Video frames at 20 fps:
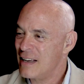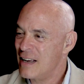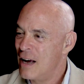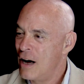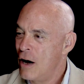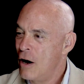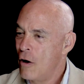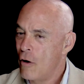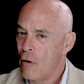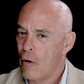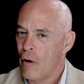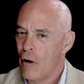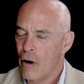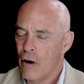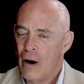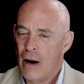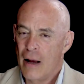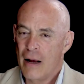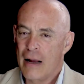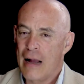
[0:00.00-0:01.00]
Yes, exactly.
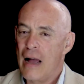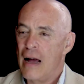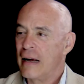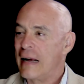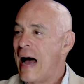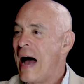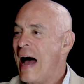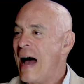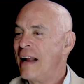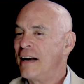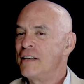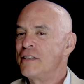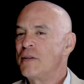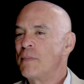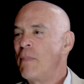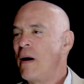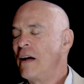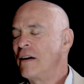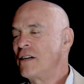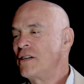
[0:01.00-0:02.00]
Or God
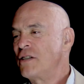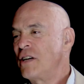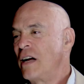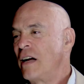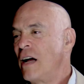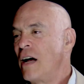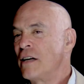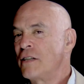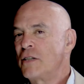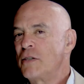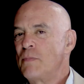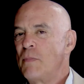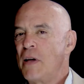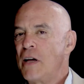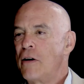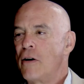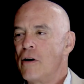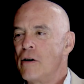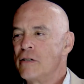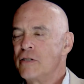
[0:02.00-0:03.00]
is punishing us
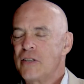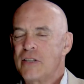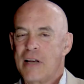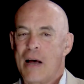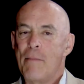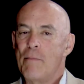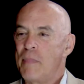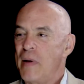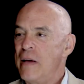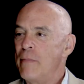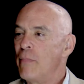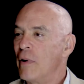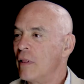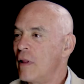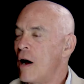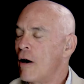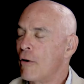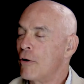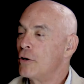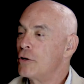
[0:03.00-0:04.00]
because some
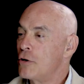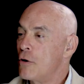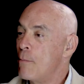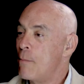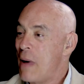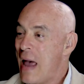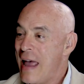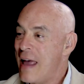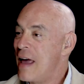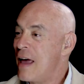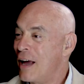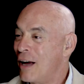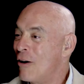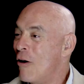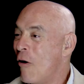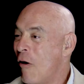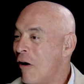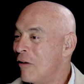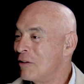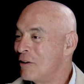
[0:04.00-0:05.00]
people aren't obeying
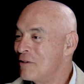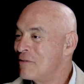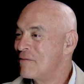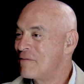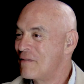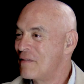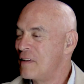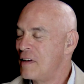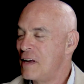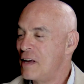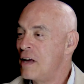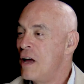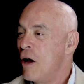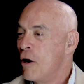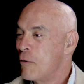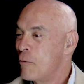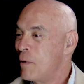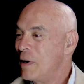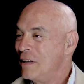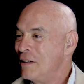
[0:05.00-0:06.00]
all of the
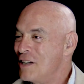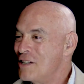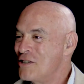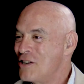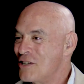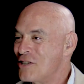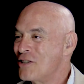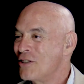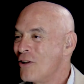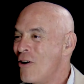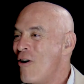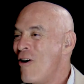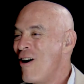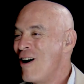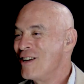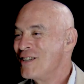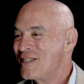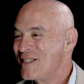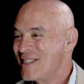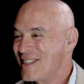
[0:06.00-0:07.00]
religious
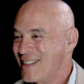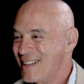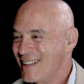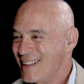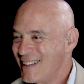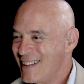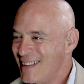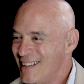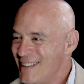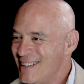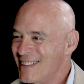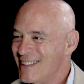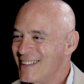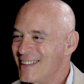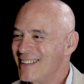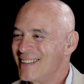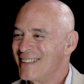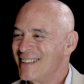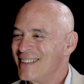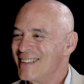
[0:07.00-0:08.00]
laws. Yes,
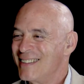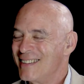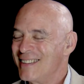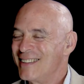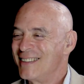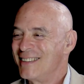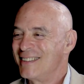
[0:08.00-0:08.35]
absolutely.